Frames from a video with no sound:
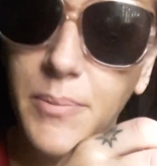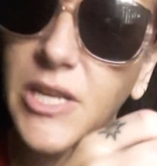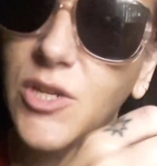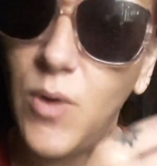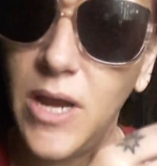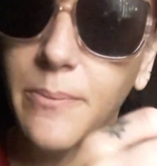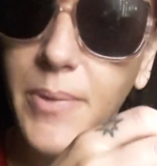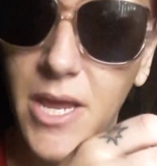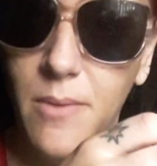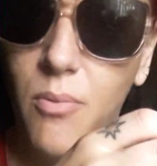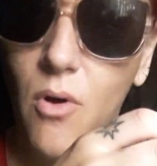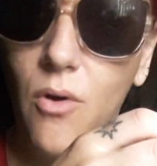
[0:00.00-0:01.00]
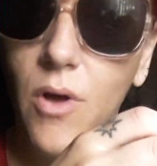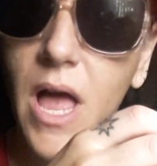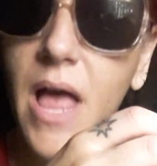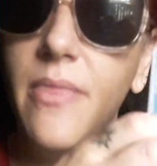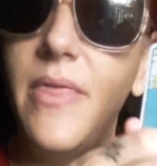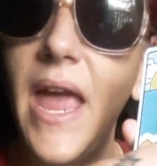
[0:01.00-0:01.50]
between people.
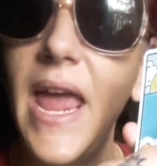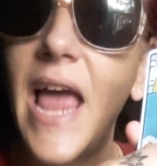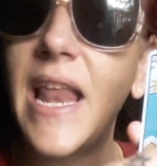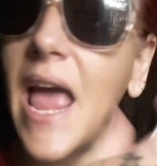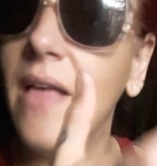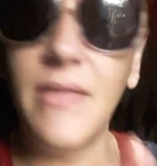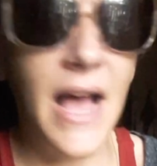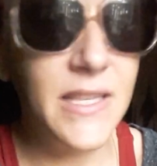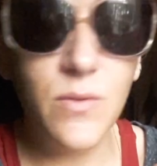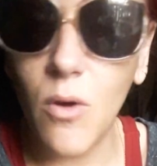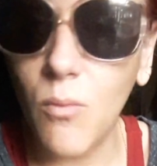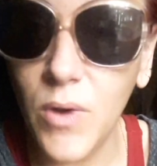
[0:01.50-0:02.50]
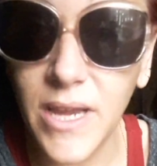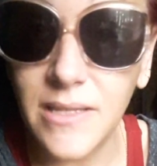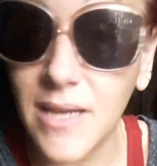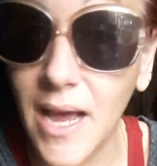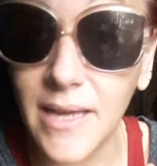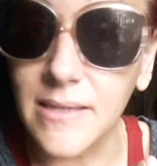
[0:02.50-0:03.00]
And that's what weed
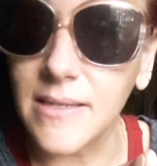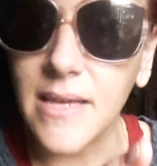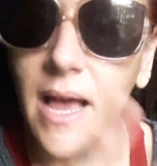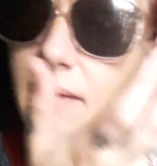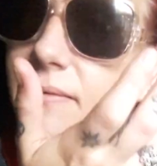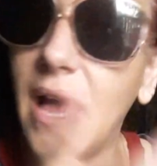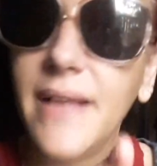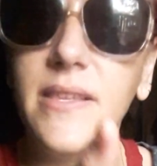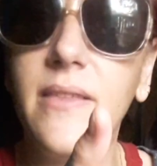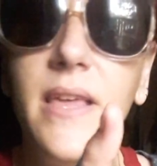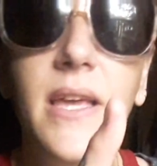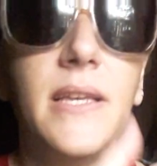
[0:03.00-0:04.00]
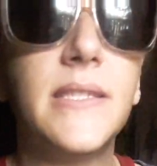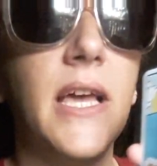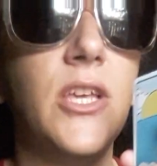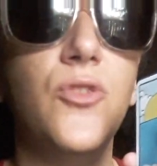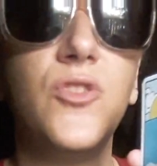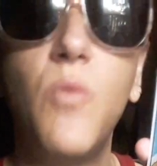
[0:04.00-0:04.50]
does. That's the thing, is
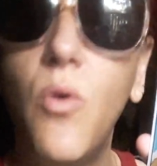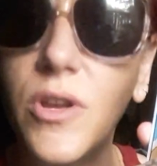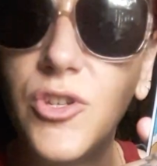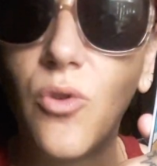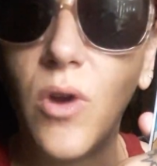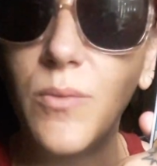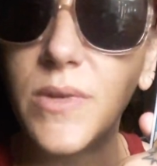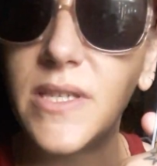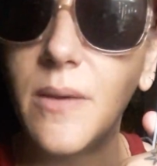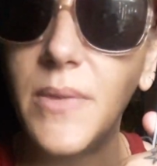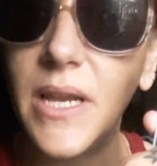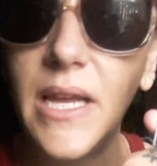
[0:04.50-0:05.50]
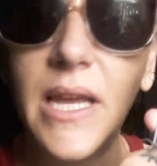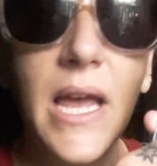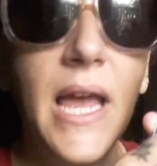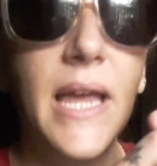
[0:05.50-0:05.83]
like, you smoke a joint with somebody,